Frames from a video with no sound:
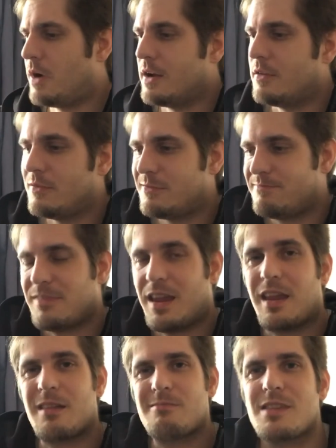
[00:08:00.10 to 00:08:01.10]
but I just
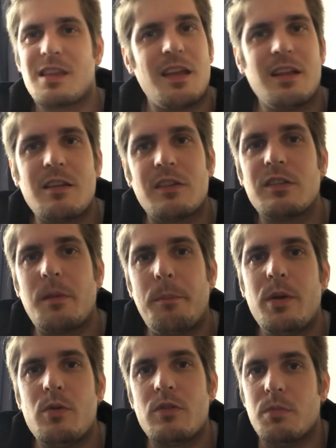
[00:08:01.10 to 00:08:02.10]
think it doesn't
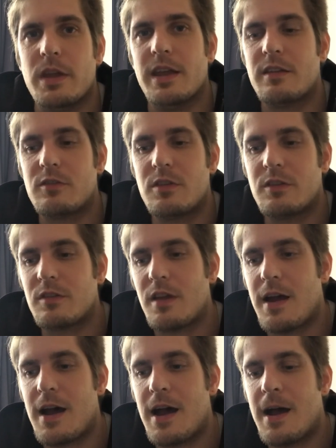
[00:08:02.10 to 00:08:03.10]
appeal to me. It's just
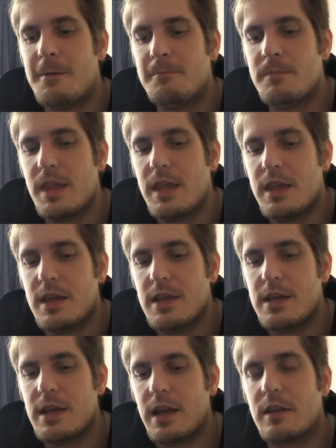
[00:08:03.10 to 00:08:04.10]

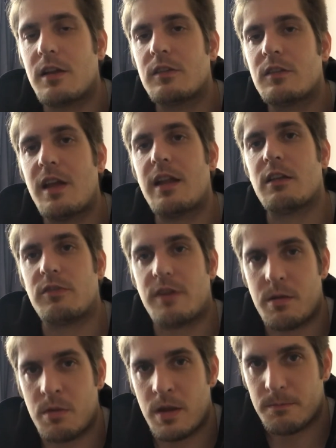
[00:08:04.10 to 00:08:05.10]
it doesn't
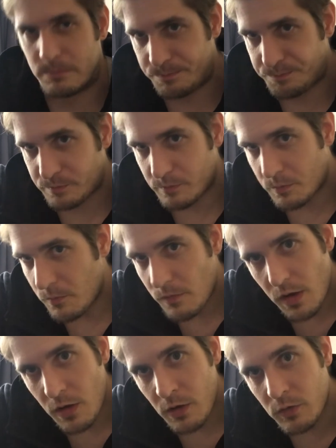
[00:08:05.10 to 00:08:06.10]
satisfy me,
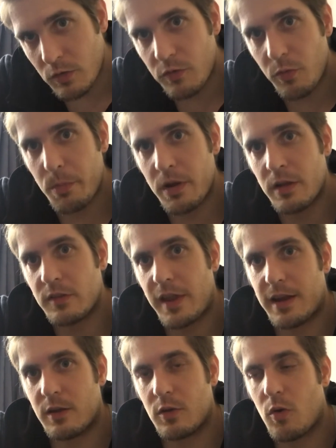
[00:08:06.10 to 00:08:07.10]
just from a
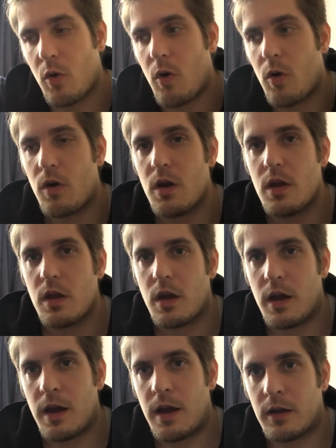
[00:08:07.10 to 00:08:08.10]
technical
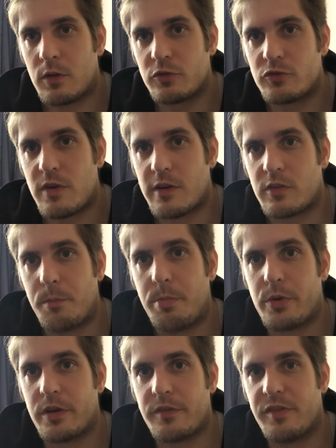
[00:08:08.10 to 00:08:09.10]
construction
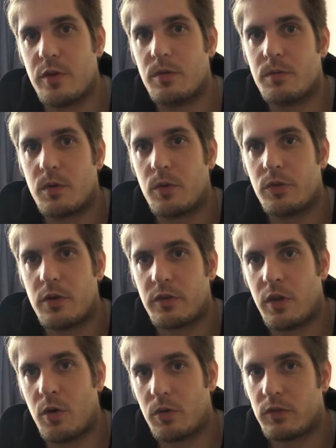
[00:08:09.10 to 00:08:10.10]
point of view on those
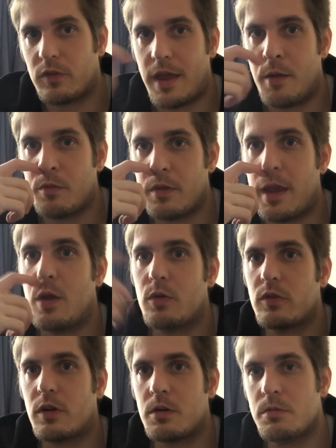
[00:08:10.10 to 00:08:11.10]
hilts. And the
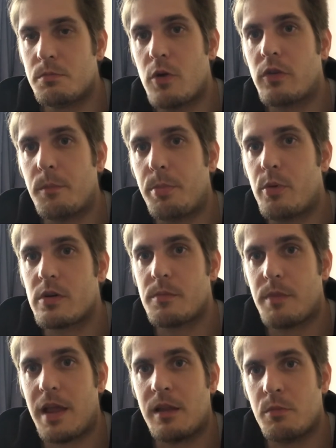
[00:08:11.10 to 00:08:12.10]
hilts are the most
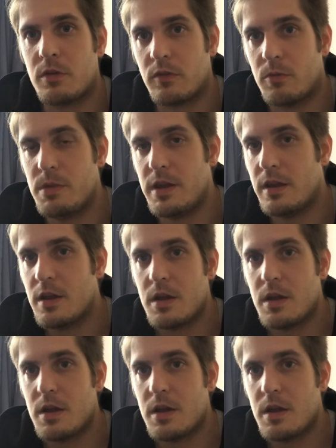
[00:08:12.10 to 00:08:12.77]
important element to me,